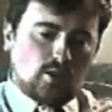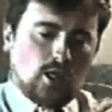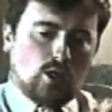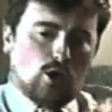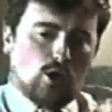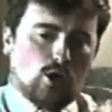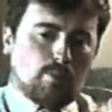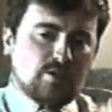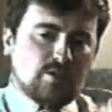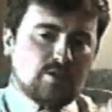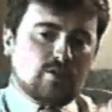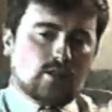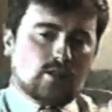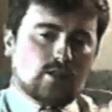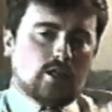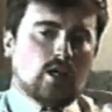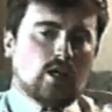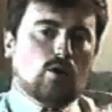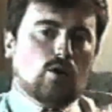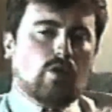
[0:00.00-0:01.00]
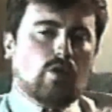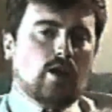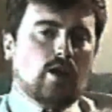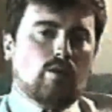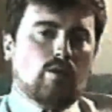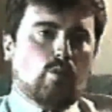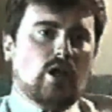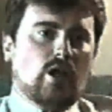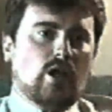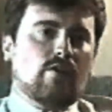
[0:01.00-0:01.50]
up until now
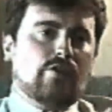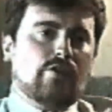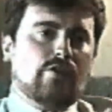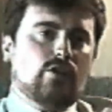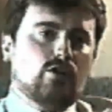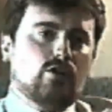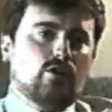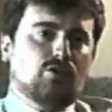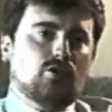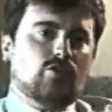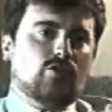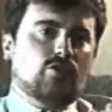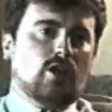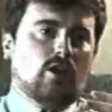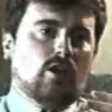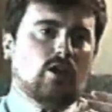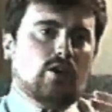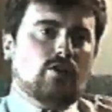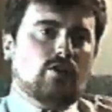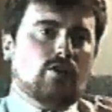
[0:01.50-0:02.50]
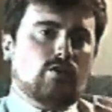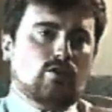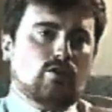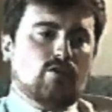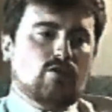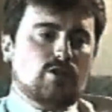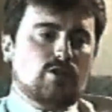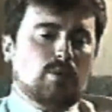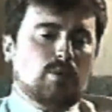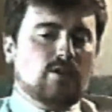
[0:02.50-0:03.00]
we haven't used a lot of the
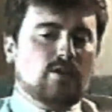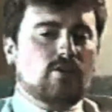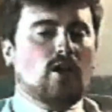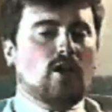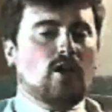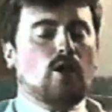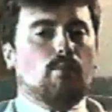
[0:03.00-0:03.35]
storage space.